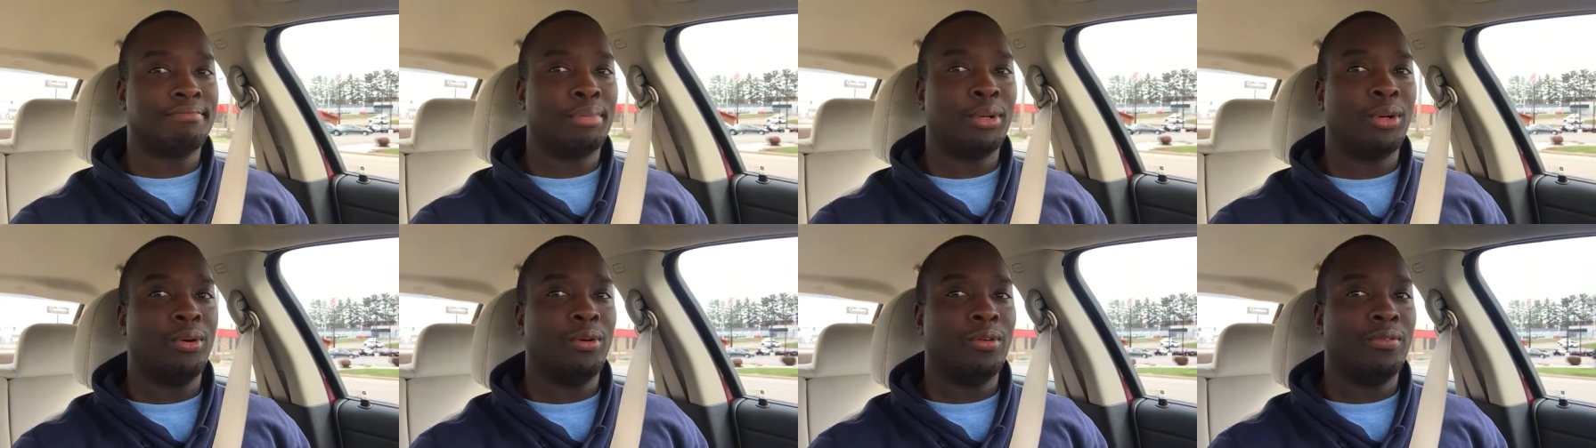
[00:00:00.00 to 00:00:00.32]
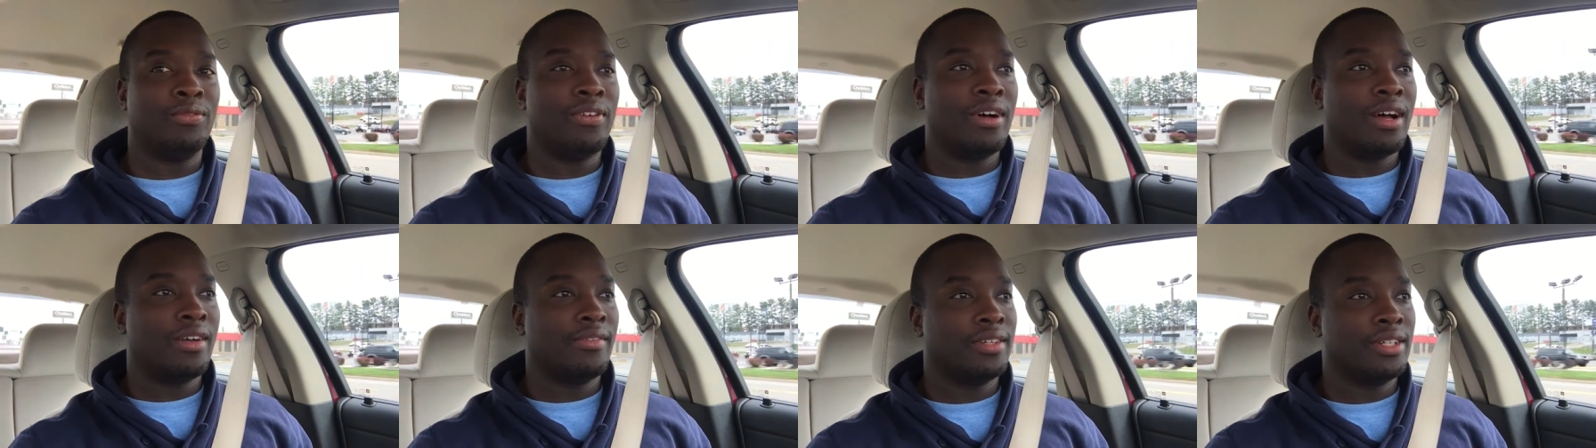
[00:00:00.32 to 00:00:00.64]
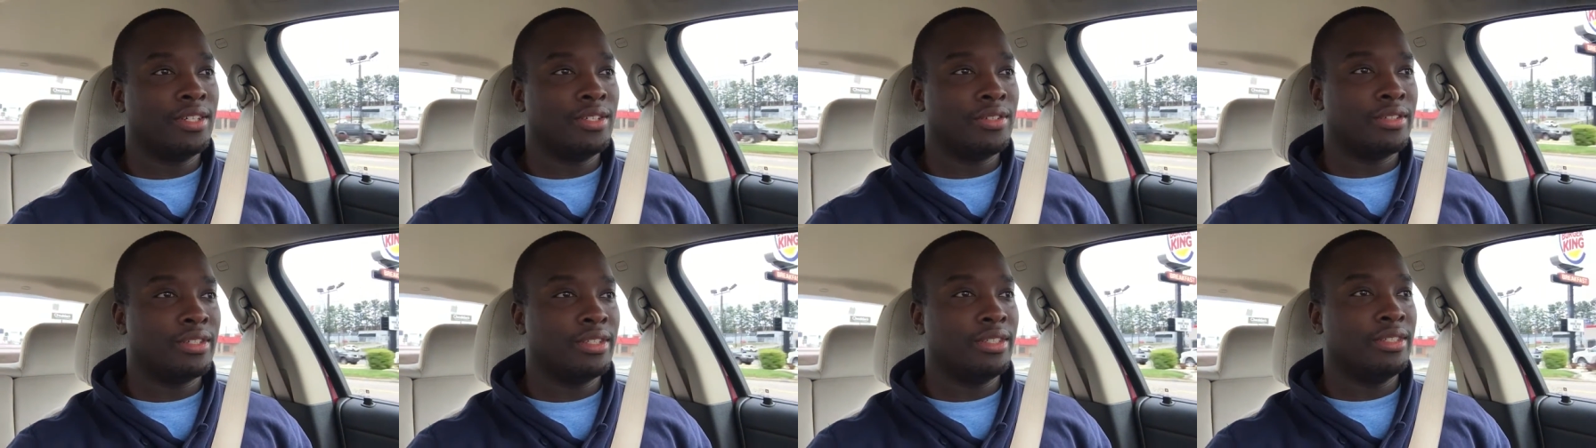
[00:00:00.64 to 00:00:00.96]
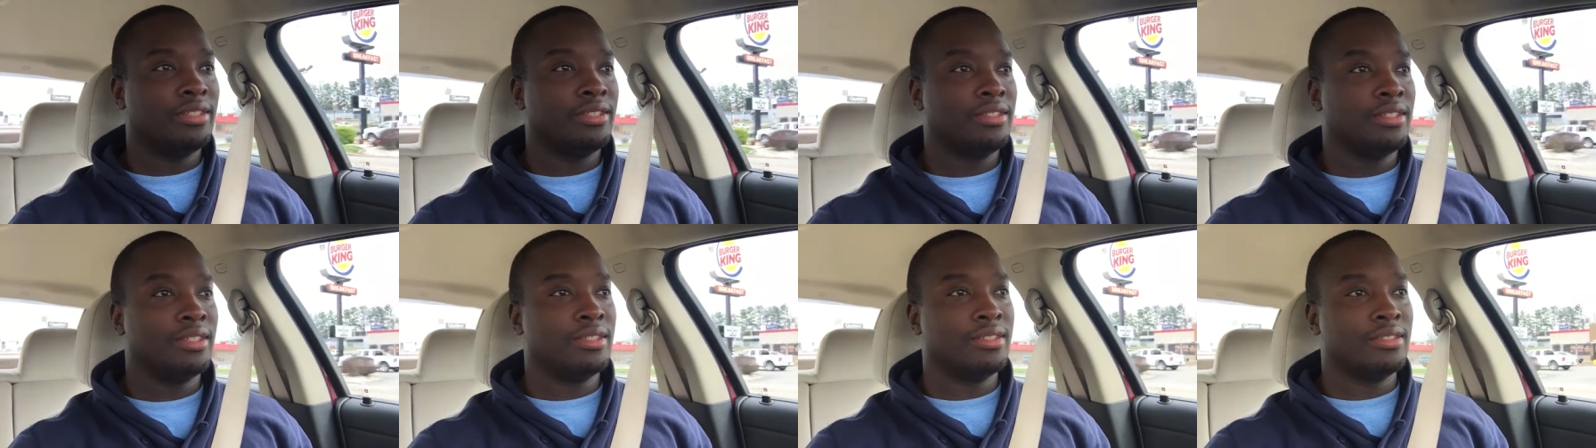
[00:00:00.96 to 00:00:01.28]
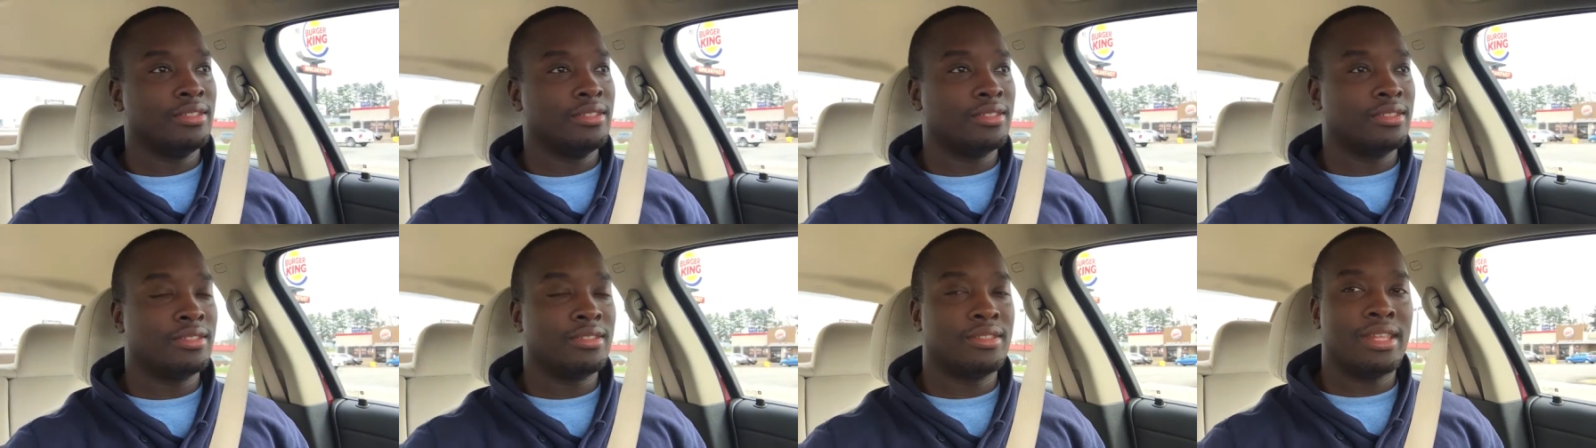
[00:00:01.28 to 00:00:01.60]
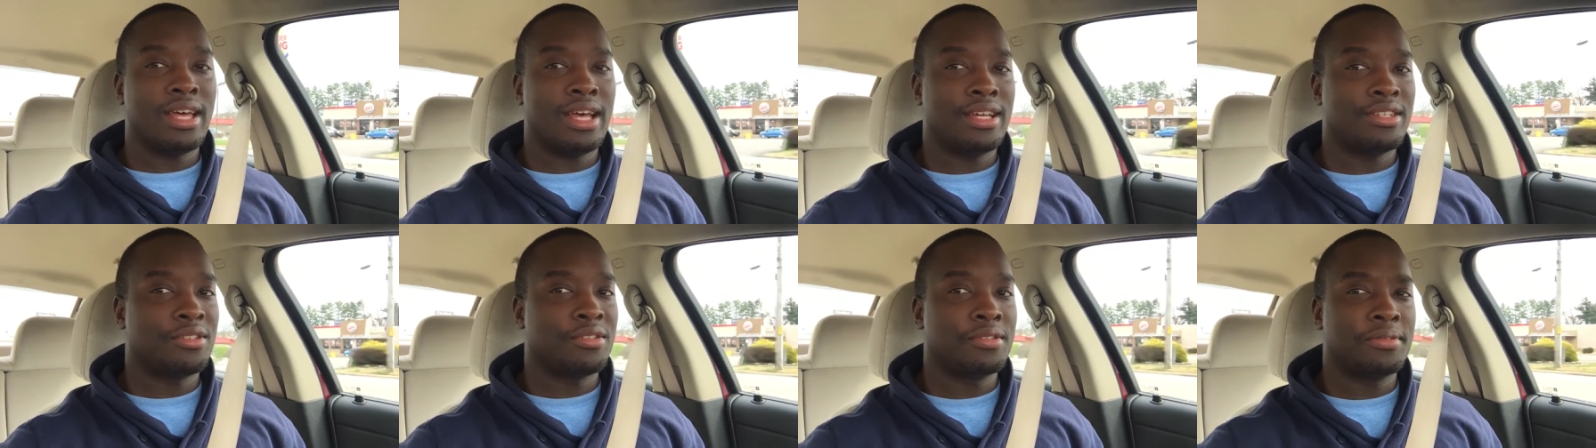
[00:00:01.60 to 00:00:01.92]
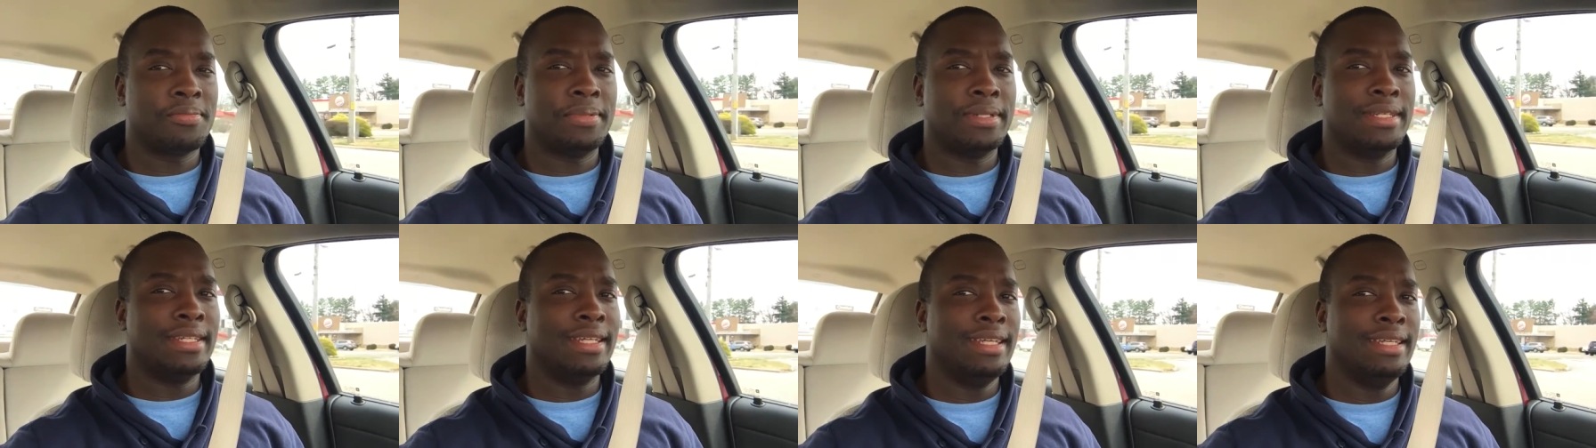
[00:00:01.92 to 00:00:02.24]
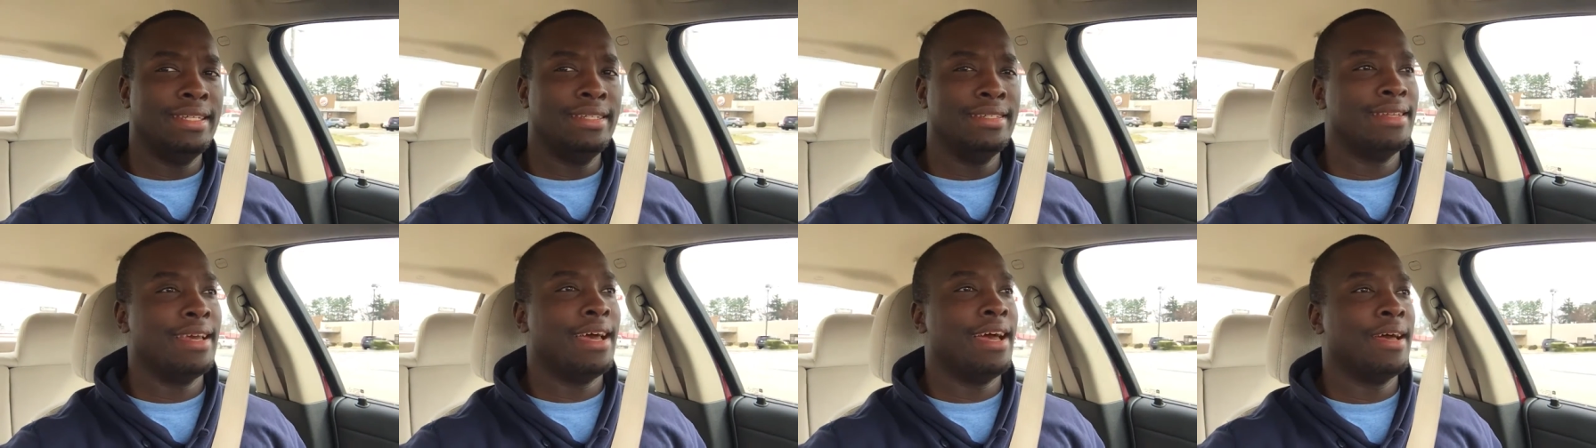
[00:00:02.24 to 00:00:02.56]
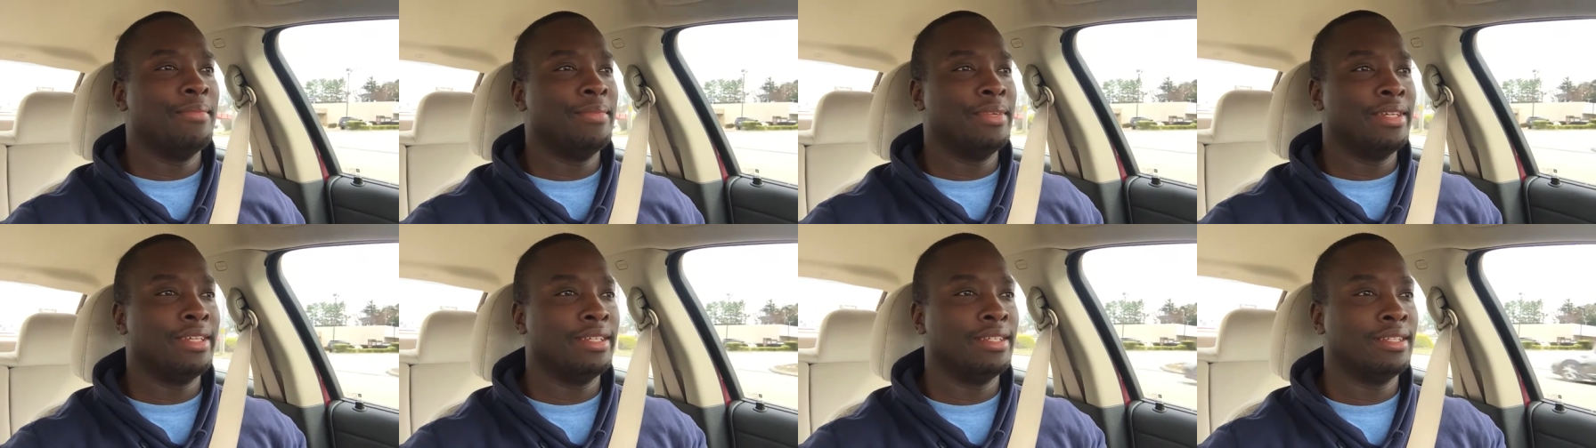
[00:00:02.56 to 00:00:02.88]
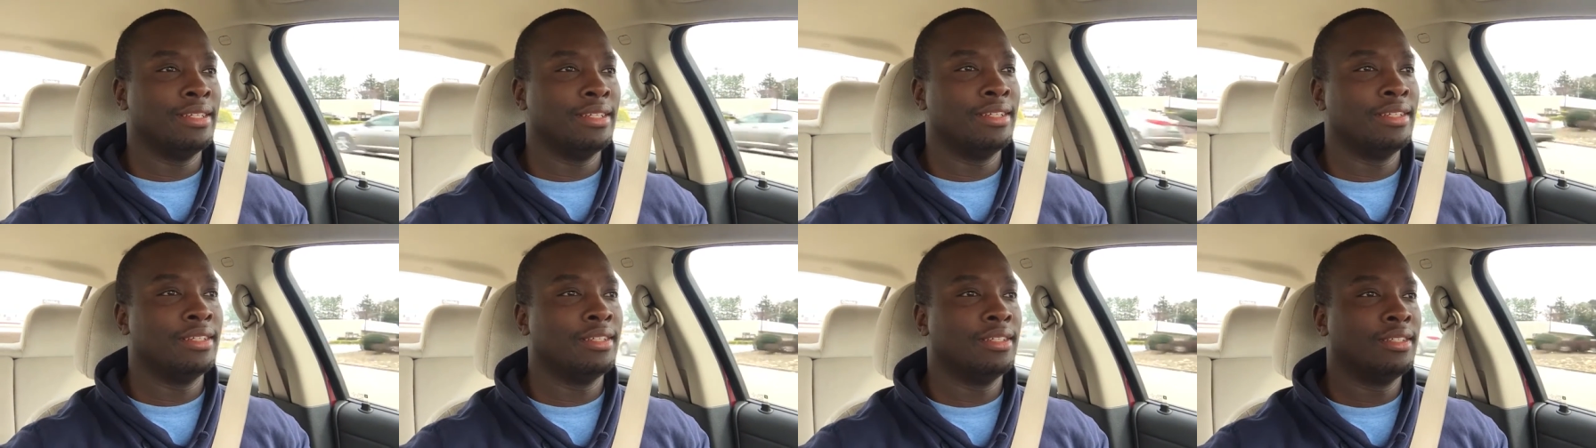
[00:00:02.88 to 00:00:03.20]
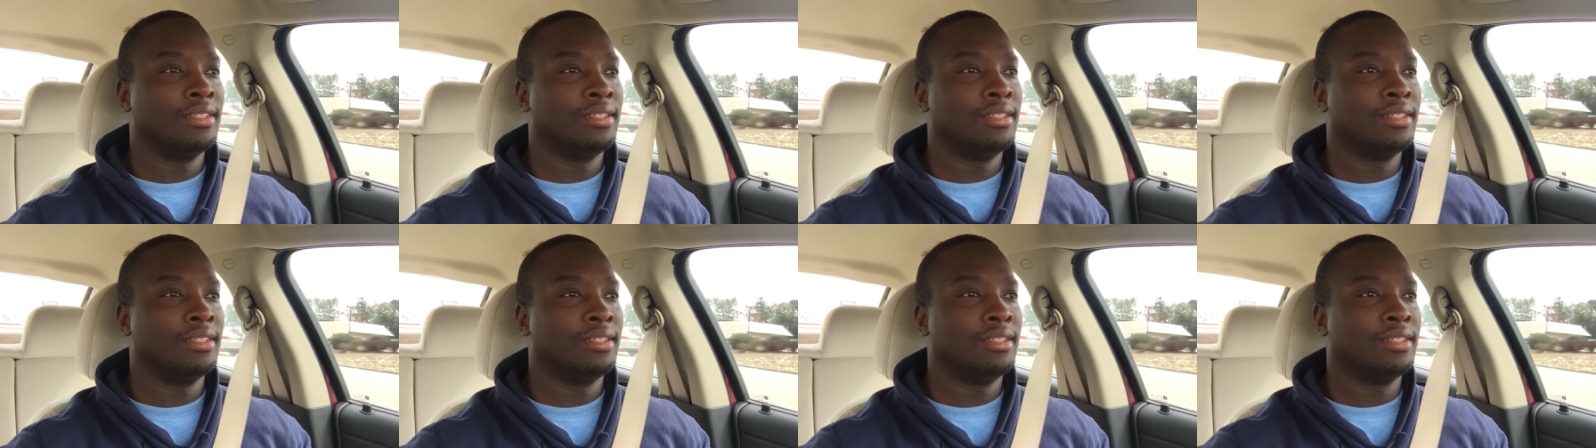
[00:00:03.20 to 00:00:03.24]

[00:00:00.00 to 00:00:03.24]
pull 500 because that's just been eating at me.